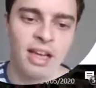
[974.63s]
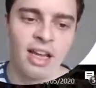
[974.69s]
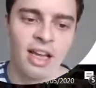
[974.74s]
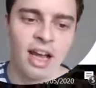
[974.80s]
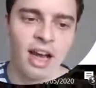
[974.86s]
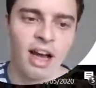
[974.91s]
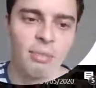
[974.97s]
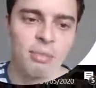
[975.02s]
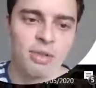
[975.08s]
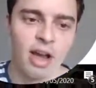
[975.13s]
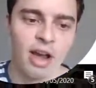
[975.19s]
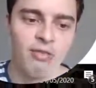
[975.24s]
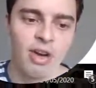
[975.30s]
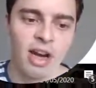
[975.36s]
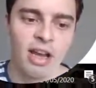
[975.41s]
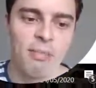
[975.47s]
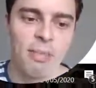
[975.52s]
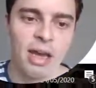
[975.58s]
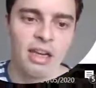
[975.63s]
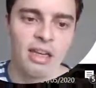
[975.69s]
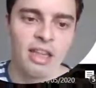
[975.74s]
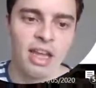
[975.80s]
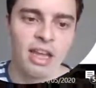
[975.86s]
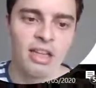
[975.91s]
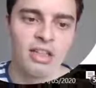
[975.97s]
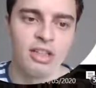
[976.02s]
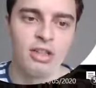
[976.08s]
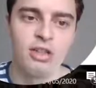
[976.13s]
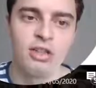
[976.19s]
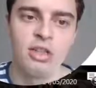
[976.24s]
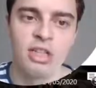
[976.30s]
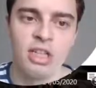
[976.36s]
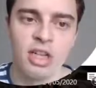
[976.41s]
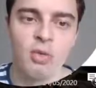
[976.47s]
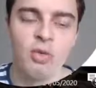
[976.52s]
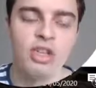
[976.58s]
So I recommend that you
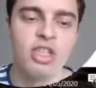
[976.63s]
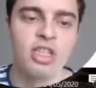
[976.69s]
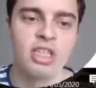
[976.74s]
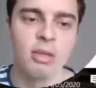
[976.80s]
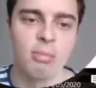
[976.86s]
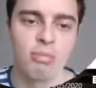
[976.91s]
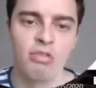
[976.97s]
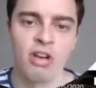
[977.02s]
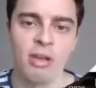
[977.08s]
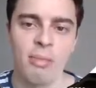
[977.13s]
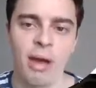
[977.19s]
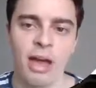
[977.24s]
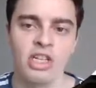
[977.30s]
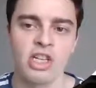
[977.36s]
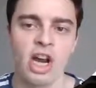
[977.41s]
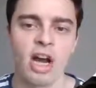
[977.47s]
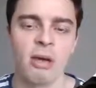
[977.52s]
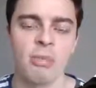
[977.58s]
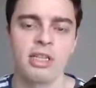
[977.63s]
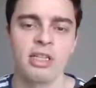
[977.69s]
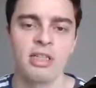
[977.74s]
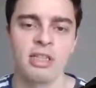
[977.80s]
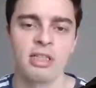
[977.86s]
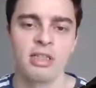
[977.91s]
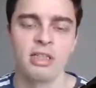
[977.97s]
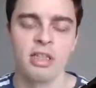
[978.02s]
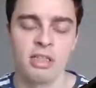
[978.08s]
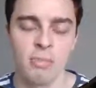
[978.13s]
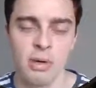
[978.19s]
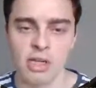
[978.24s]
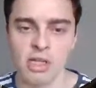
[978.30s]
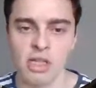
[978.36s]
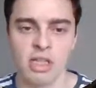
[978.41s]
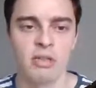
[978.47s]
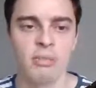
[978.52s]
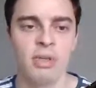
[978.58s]
stick with just the pre-match arbing,
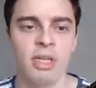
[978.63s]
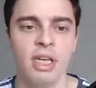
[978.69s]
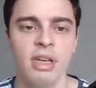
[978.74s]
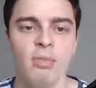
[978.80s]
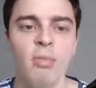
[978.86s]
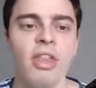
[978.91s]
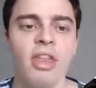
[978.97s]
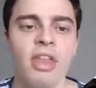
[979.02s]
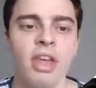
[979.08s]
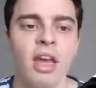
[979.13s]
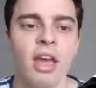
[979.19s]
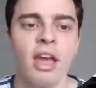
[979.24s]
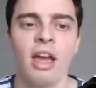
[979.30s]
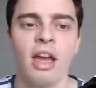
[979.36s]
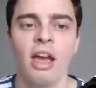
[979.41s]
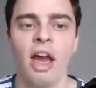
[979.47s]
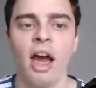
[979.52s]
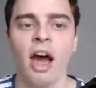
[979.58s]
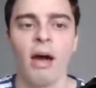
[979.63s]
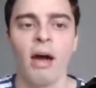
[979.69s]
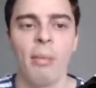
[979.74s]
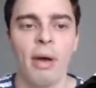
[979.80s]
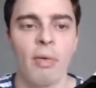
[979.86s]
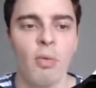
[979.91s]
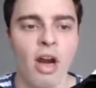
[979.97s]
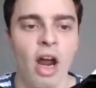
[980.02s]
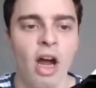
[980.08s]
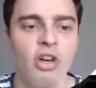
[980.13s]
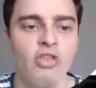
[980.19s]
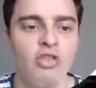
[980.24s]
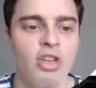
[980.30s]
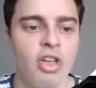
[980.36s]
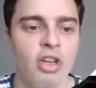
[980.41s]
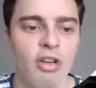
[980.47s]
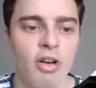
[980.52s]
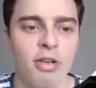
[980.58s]
especially to begin with, at
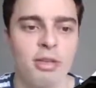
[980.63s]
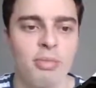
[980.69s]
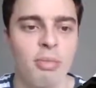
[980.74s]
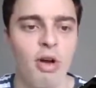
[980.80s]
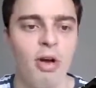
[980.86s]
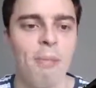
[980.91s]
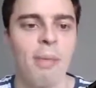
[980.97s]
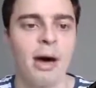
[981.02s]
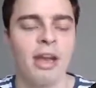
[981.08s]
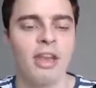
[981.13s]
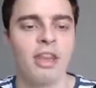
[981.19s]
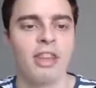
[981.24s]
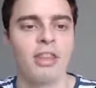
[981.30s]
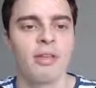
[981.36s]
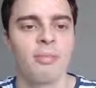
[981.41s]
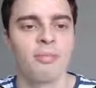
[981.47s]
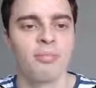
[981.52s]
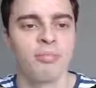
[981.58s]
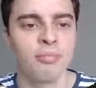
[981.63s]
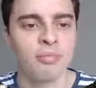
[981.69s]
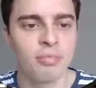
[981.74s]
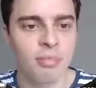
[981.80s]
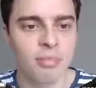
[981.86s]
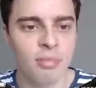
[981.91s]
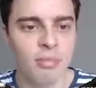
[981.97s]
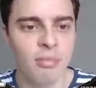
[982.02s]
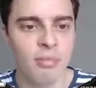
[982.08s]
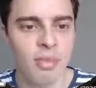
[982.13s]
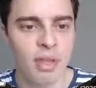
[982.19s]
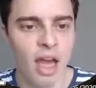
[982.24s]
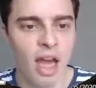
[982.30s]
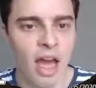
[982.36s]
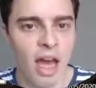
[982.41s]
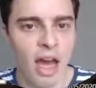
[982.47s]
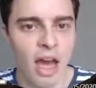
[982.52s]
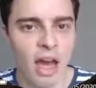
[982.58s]
€100 per month.
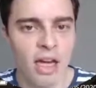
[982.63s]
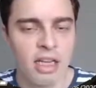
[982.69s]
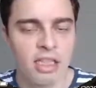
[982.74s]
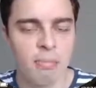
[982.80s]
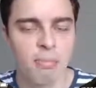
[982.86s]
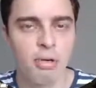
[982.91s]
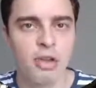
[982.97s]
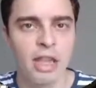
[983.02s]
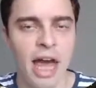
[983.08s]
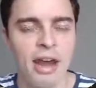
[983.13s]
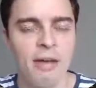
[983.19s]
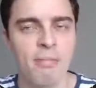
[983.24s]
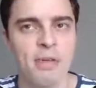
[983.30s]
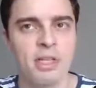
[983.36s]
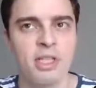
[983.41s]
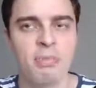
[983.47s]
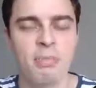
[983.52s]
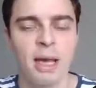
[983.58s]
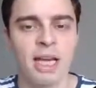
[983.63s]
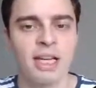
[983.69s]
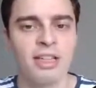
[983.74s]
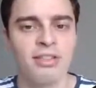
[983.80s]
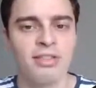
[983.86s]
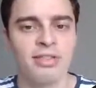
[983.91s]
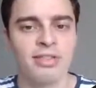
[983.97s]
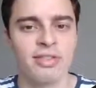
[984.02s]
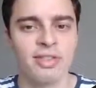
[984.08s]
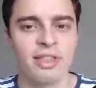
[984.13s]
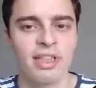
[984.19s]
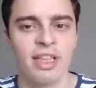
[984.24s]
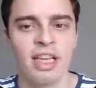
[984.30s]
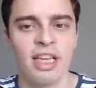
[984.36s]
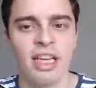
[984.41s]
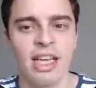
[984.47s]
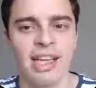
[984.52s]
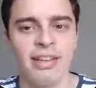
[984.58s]
To put that in perspective,
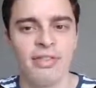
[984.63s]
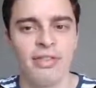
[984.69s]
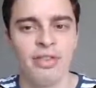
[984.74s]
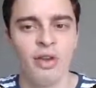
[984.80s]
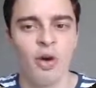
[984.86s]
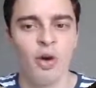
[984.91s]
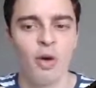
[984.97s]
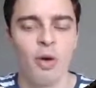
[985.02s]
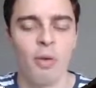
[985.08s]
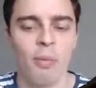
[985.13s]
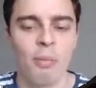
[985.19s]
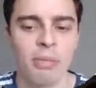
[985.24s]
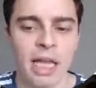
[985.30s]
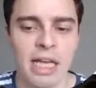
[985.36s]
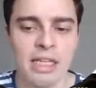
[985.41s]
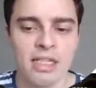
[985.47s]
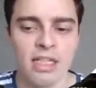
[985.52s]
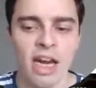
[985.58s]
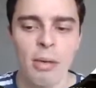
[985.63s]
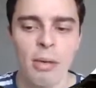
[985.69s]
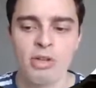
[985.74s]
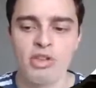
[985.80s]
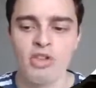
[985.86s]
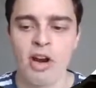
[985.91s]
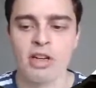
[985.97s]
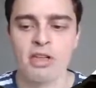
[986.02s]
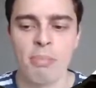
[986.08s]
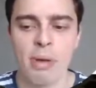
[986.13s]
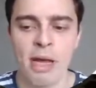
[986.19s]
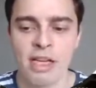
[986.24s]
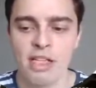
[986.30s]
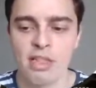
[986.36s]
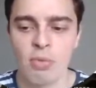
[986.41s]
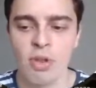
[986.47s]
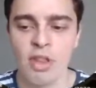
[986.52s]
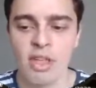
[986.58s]
if you're placing arbitrage bets
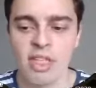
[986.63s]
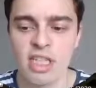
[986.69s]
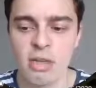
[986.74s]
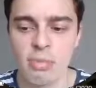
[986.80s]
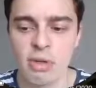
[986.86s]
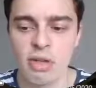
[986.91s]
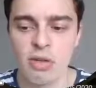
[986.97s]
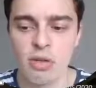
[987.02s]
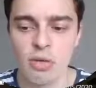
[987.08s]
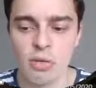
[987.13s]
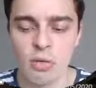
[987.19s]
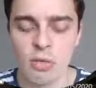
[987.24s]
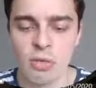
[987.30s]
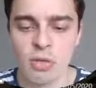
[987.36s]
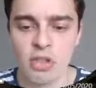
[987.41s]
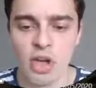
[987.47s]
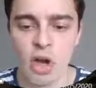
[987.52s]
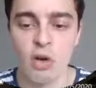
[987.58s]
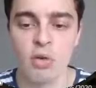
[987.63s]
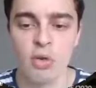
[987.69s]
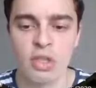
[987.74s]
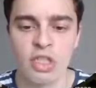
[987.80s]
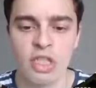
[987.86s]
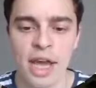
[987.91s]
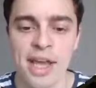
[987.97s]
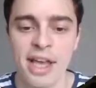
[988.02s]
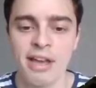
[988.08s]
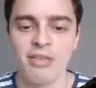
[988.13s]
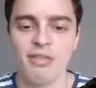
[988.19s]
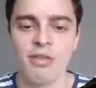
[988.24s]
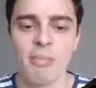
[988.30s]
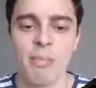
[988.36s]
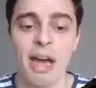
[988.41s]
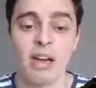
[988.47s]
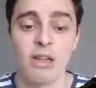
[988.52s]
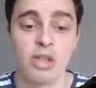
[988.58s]
with a typical total stake of
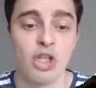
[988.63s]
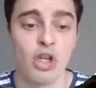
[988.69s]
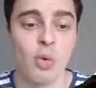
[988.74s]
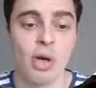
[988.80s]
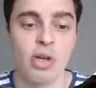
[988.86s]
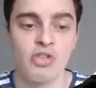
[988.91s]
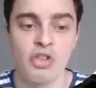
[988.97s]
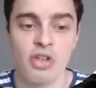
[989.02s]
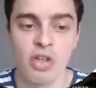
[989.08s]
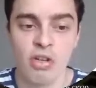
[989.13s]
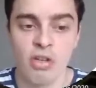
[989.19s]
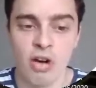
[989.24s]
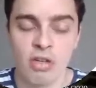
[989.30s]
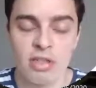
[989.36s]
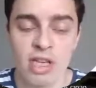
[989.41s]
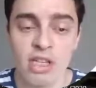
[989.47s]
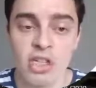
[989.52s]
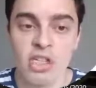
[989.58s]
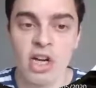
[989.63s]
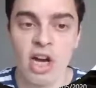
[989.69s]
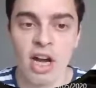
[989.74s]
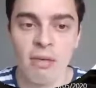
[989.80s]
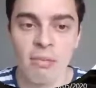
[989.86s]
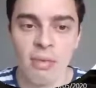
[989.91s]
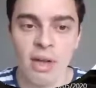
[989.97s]
about €200 each time,